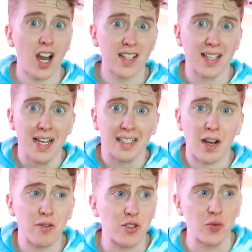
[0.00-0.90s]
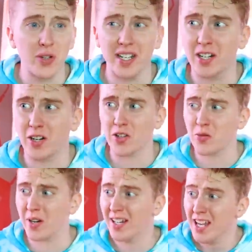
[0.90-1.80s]
Guys, that was a really
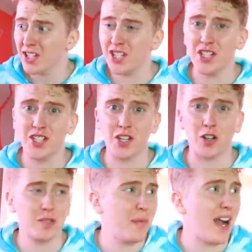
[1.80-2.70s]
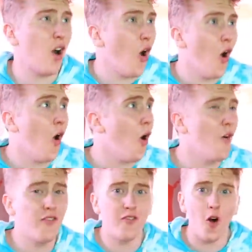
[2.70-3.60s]
close one. She soaked my
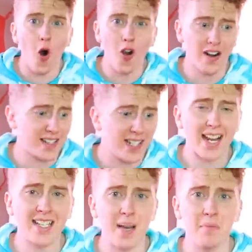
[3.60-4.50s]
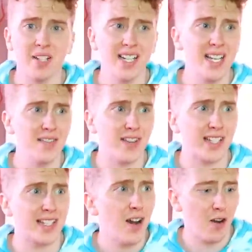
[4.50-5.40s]
whole fort! I can't believe
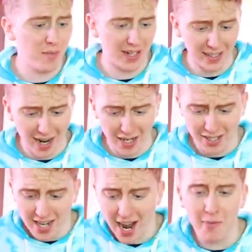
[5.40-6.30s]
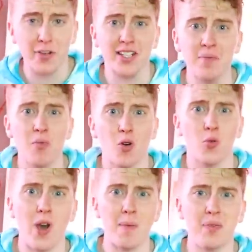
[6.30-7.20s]
it! Oh my gosh! I want to need more
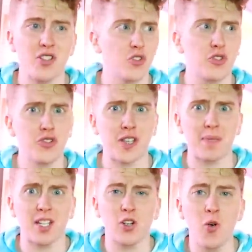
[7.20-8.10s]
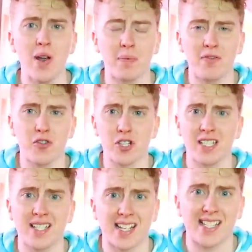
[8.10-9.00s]
weapons or do something quick before
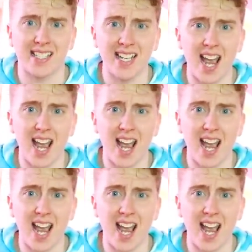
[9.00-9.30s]
she takes it